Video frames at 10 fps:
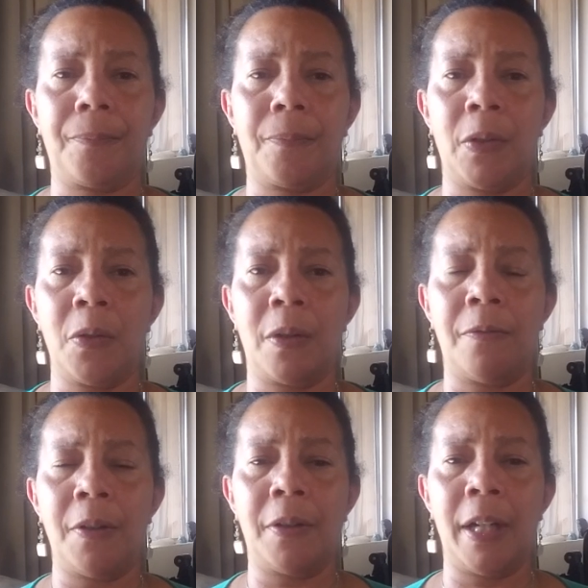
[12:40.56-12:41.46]
You can
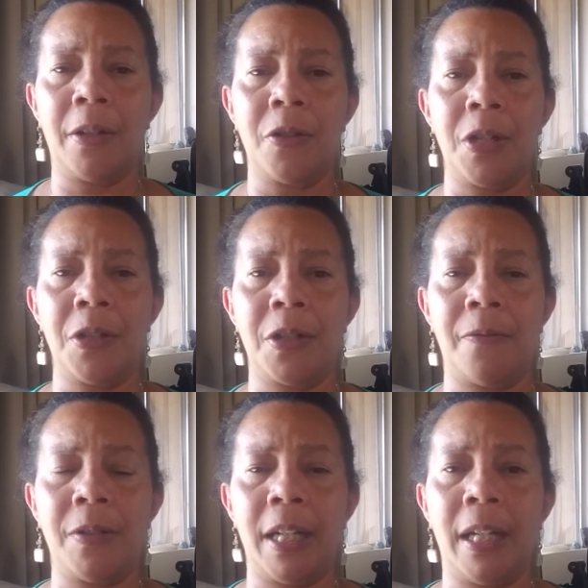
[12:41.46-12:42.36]
feel the energy
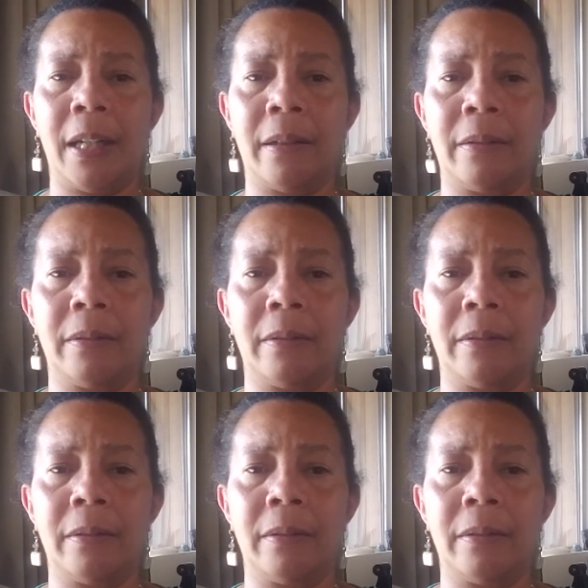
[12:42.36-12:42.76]
shifting.